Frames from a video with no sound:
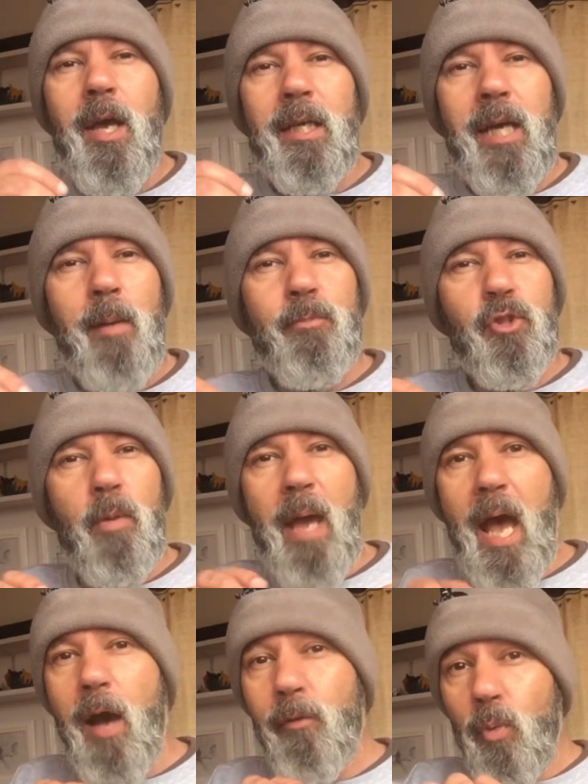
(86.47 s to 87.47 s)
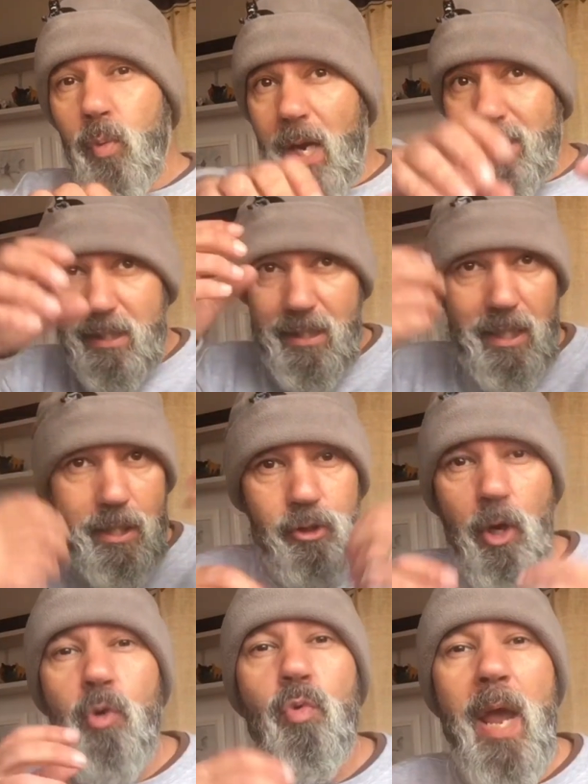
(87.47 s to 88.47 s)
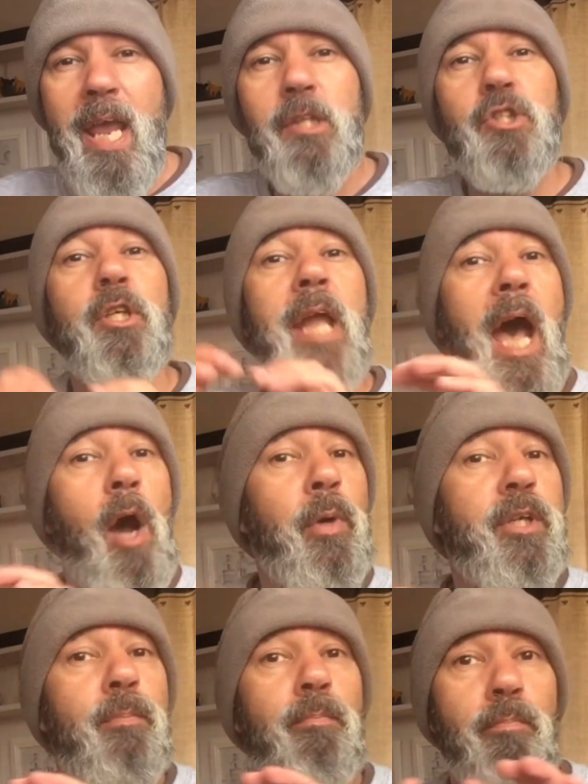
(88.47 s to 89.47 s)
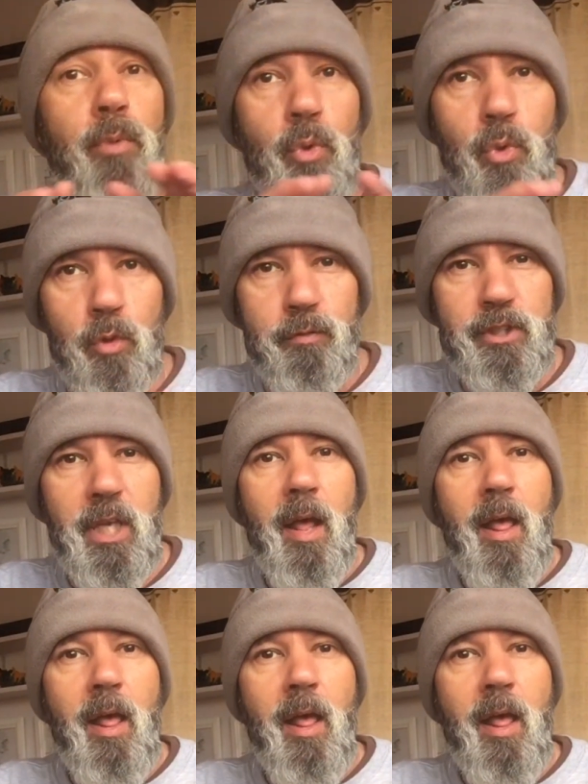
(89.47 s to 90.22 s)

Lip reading: comes from how the writing is arranged and how it moves.